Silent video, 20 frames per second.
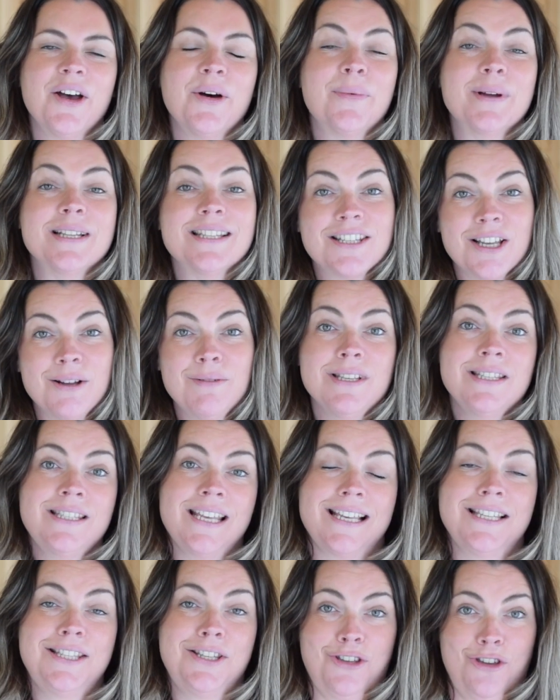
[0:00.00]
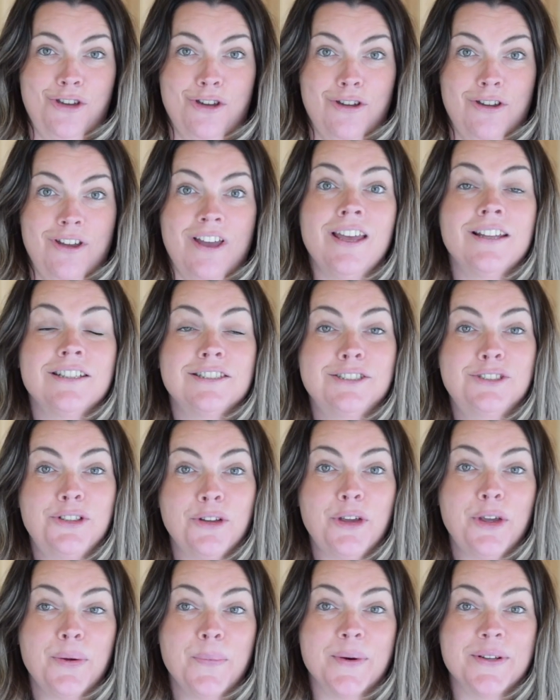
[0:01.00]
When someone says to you, do
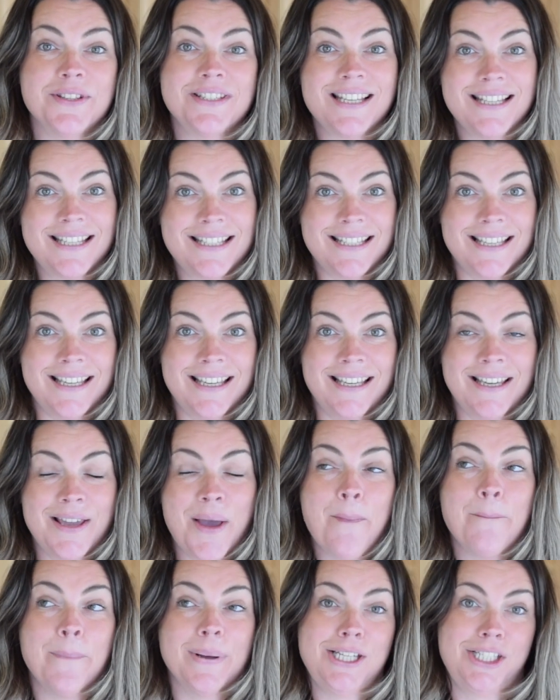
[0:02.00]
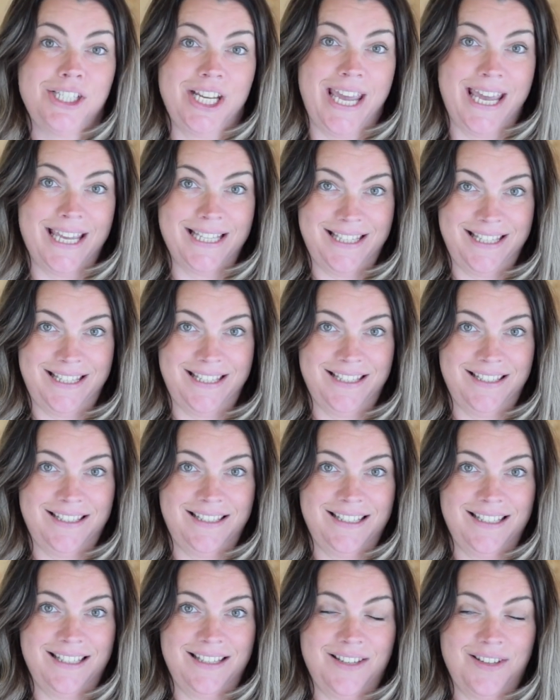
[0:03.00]
you want to see my shed?
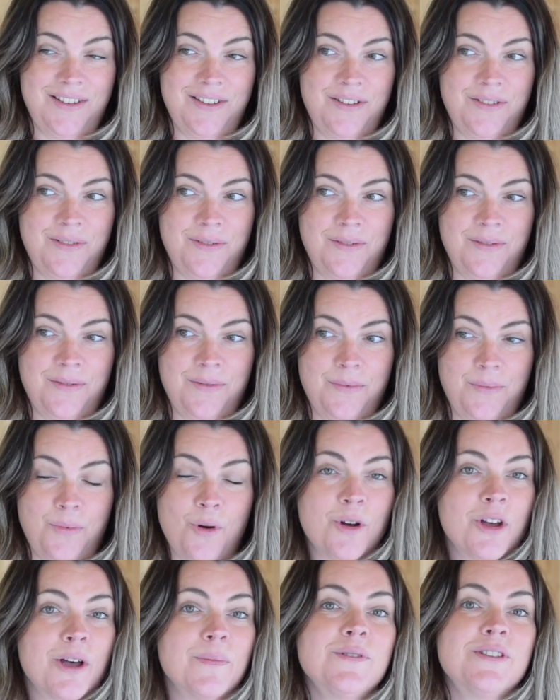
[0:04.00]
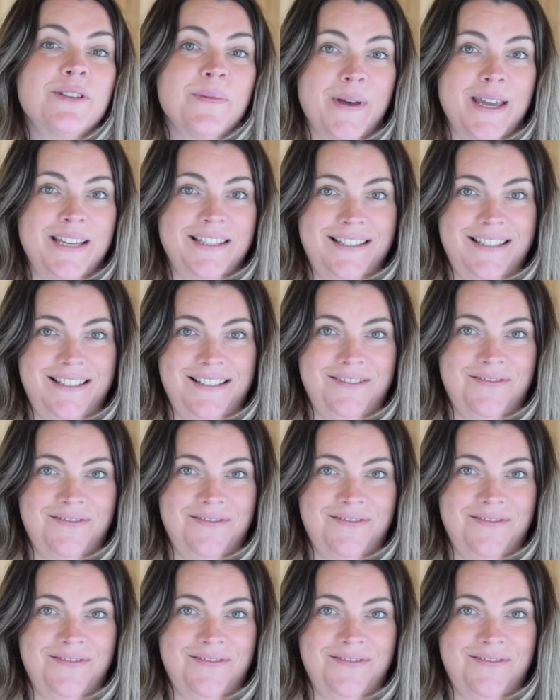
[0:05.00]
What comes to mind?